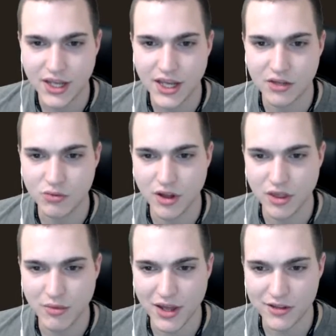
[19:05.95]
it's one of
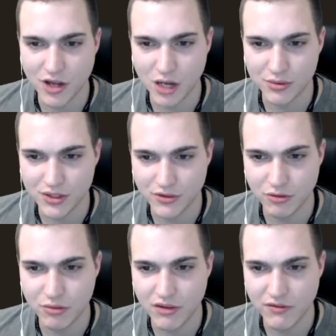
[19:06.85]
the best options for
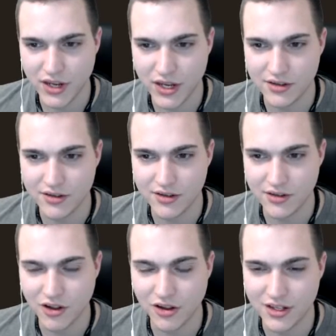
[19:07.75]
my fans this
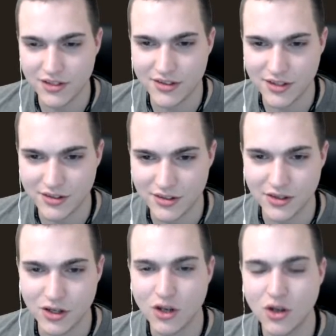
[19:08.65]
holiday season.